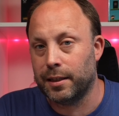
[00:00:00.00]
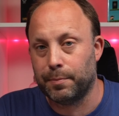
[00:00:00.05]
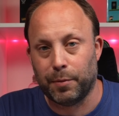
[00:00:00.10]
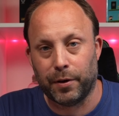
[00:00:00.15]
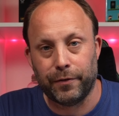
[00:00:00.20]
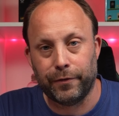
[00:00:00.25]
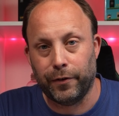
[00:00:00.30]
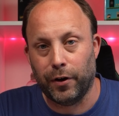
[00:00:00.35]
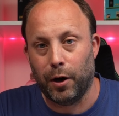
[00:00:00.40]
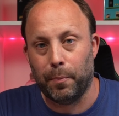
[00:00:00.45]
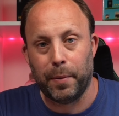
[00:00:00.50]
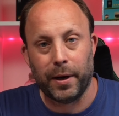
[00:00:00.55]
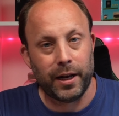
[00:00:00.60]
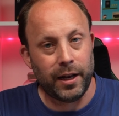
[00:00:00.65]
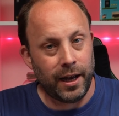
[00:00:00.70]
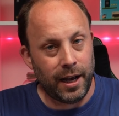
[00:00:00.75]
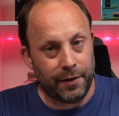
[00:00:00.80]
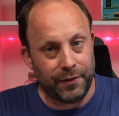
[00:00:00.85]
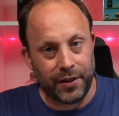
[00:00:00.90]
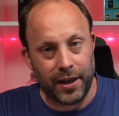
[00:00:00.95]
is by far better,
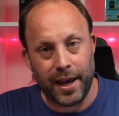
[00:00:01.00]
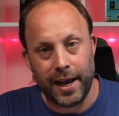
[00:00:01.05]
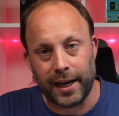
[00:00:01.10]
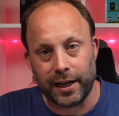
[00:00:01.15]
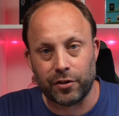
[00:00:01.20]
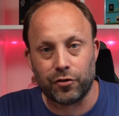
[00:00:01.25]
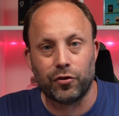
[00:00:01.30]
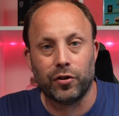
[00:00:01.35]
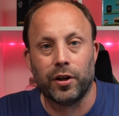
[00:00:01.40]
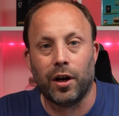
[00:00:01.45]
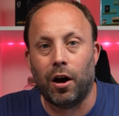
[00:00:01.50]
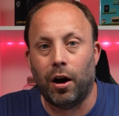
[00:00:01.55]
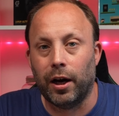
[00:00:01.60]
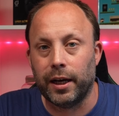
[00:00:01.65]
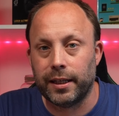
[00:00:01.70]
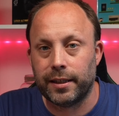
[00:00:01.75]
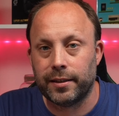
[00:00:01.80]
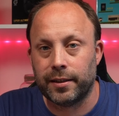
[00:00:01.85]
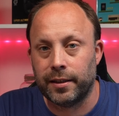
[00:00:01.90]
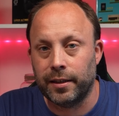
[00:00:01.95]
having that extra
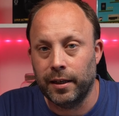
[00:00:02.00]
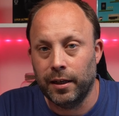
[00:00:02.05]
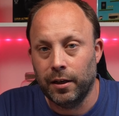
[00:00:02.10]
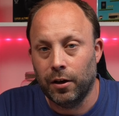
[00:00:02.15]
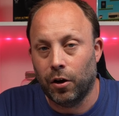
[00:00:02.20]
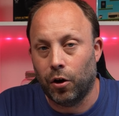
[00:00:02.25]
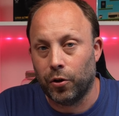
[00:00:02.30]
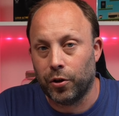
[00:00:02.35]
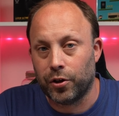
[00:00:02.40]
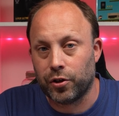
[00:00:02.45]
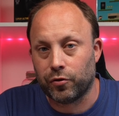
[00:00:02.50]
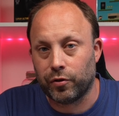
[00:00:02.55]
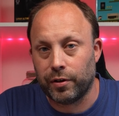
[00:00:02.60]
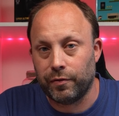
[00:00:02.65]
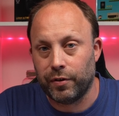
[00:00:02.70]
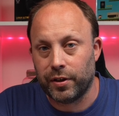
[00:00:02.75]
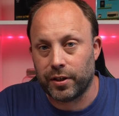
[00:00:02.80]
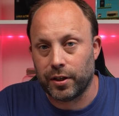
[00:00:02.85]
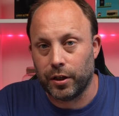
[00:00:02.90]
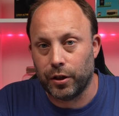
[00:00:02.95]
height on the screen
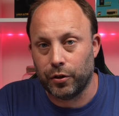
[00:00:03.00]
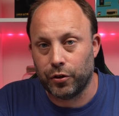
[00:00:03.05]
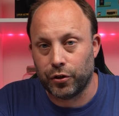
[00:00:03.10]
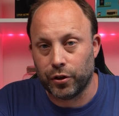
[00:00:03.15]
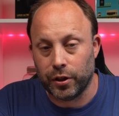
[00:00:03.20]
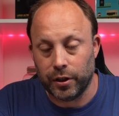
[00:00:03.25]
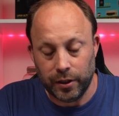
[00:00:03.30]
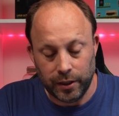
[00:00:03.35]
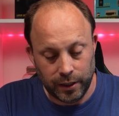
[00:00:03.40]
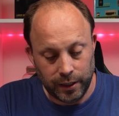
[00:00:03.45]
resolution.